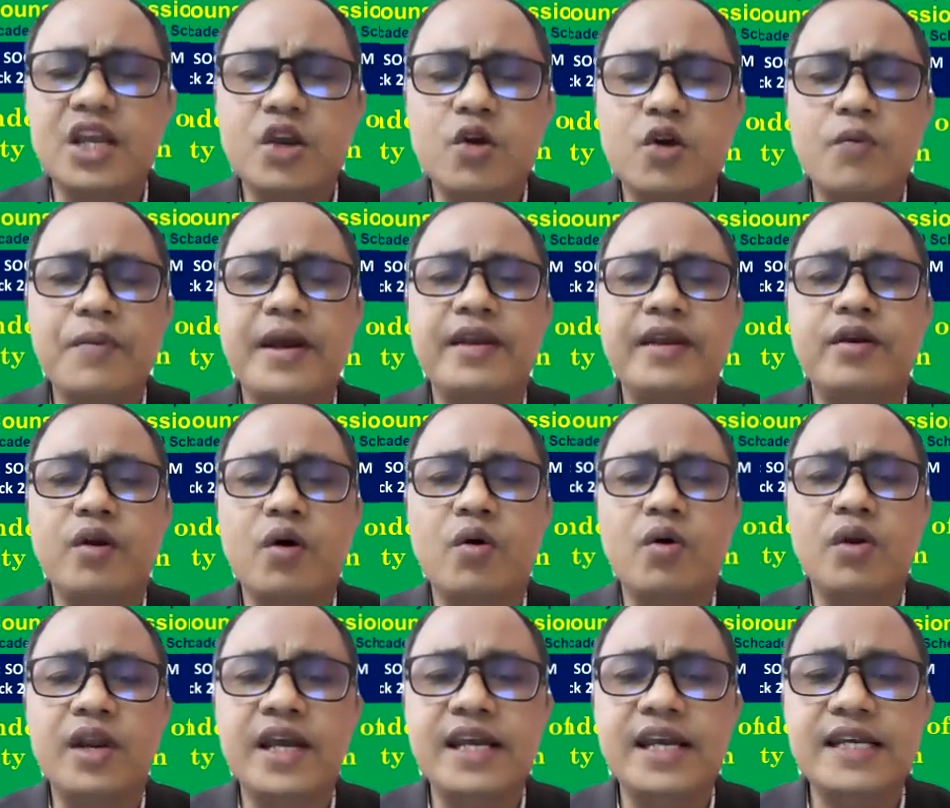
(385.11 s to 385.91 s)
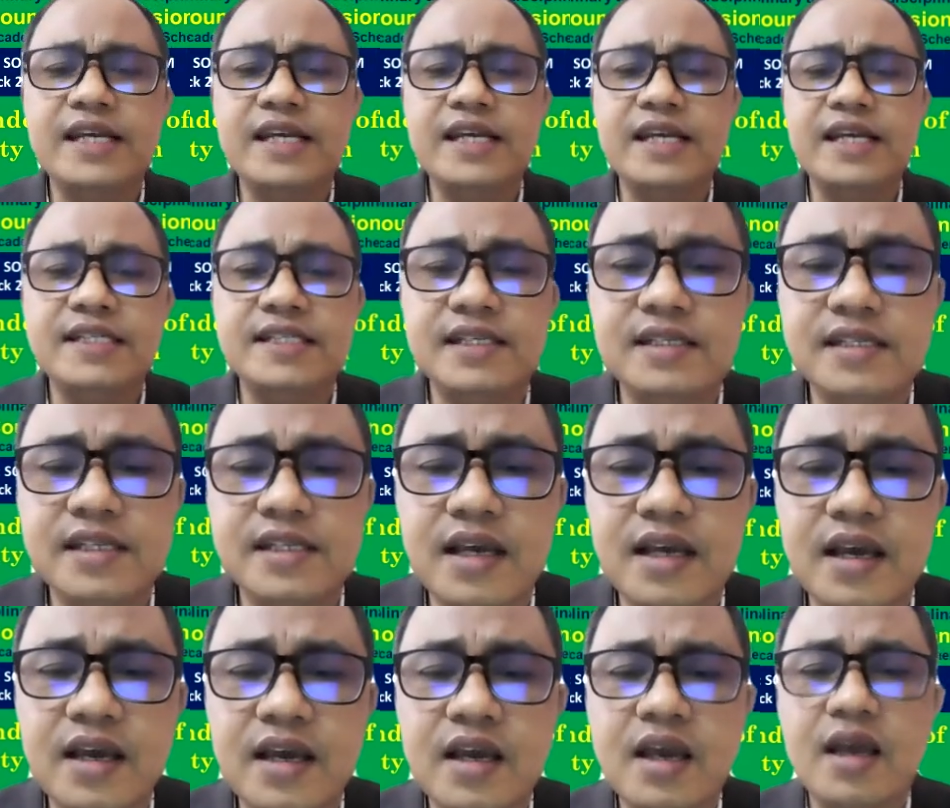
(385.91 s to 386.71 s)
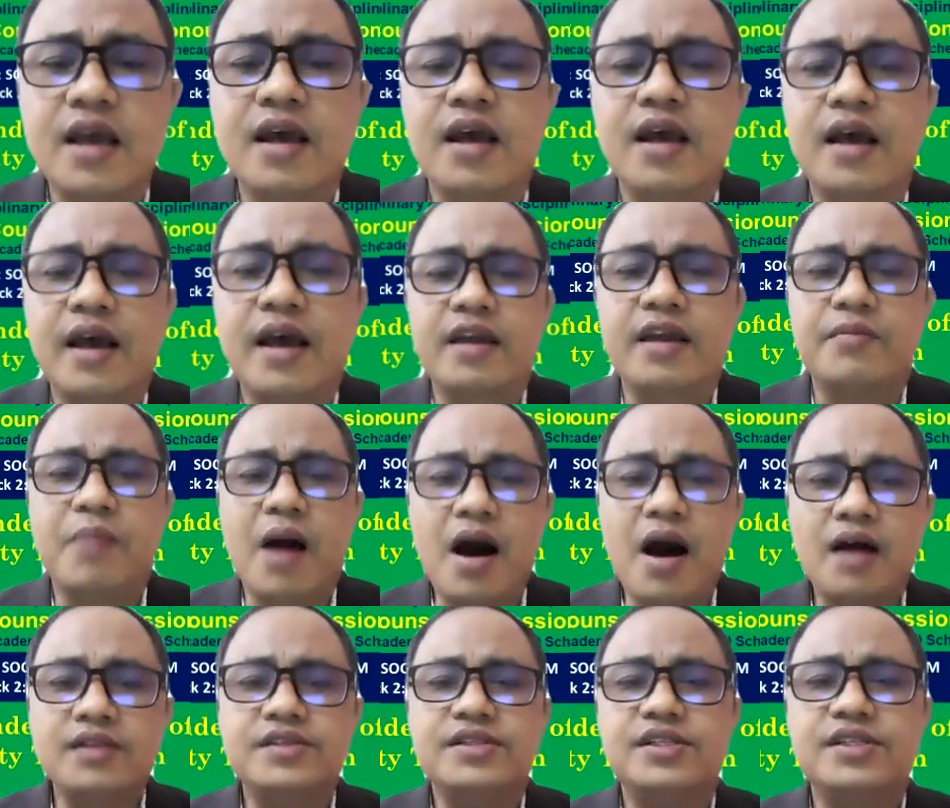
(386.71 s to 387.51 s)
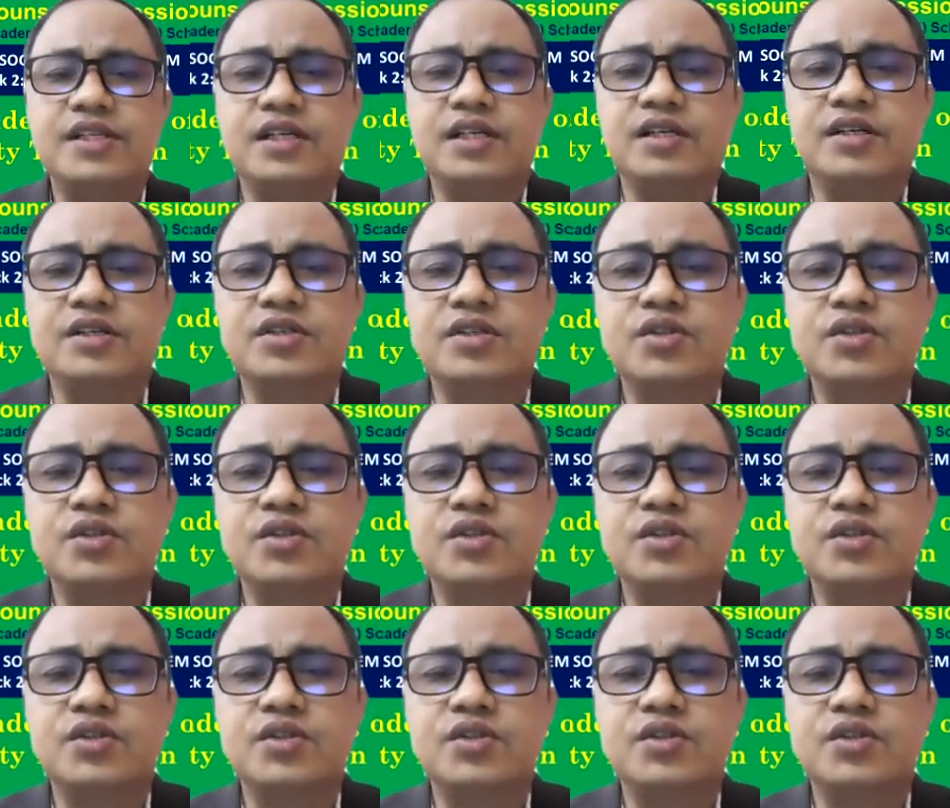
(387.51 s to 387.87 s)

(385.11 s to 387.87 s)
human knowledge is advancing.